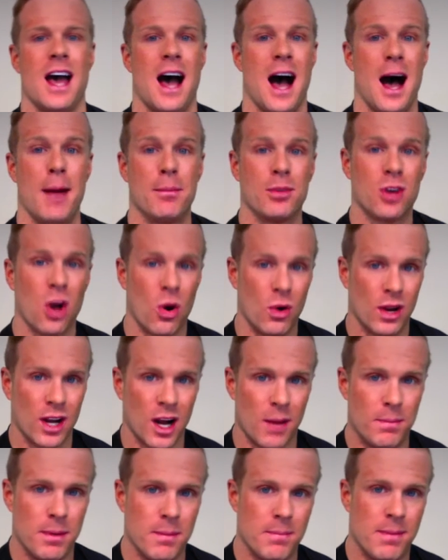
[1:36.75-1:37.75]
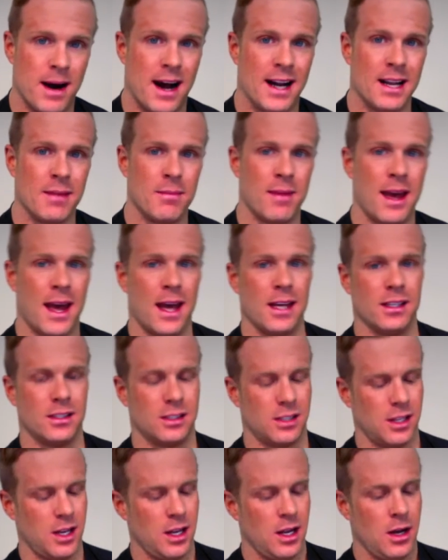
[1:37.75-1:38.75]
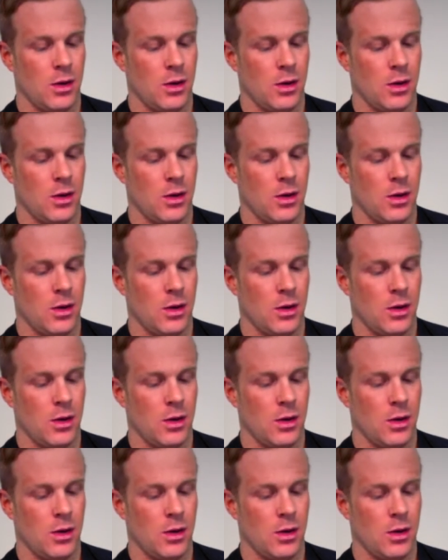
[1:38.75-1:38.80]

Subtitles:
I'm going up in body mass.